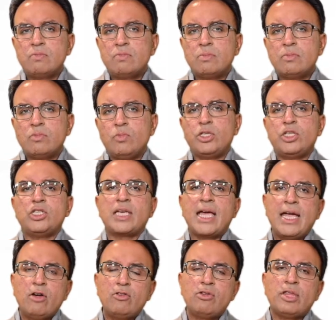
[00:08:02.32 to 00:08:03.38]
which is
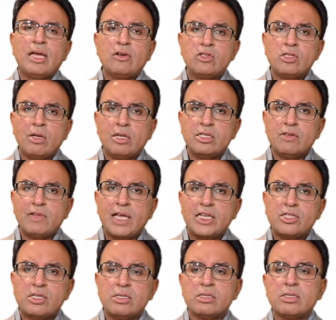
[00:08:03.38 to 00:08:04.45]
$800,000 of
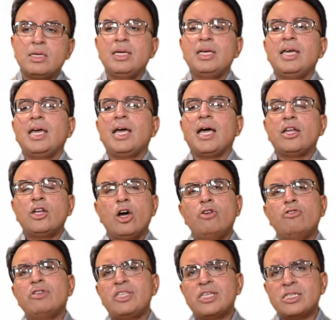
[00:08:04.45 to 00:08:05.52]
license and
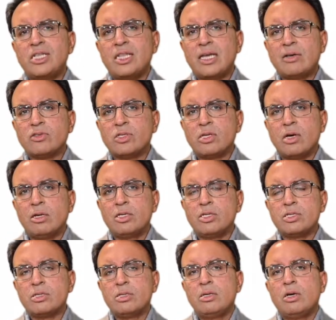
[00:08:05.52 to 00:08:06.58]
$160,000
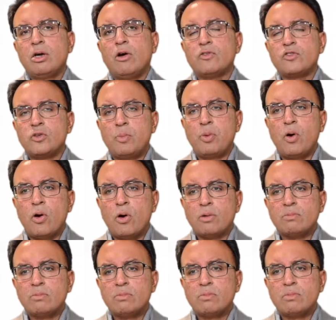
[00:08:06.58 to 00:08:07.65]
of support.
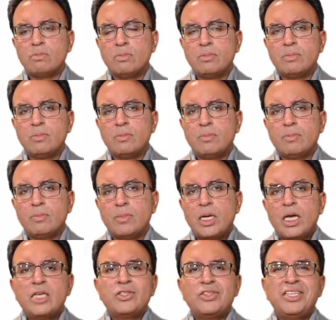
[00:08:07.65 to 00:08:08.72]

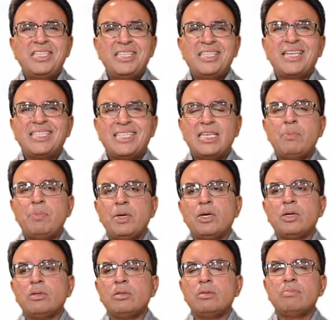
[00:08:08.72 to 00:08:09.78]
So this is a
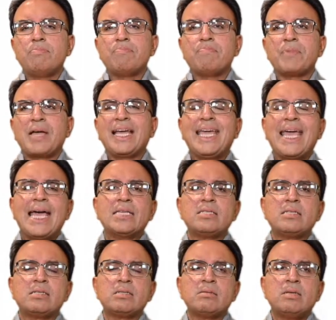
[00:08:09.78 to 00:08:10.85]
typical, I
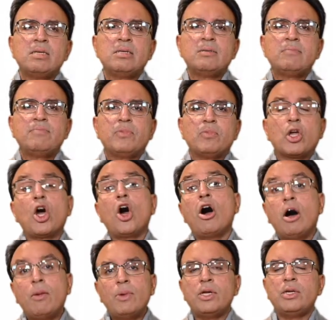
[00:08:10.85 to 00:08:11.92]
guess,
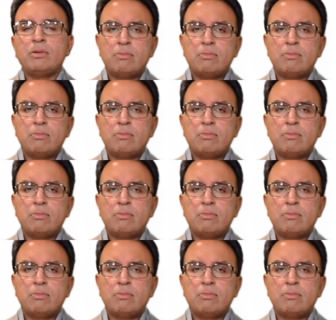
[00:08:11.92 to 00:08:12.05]
common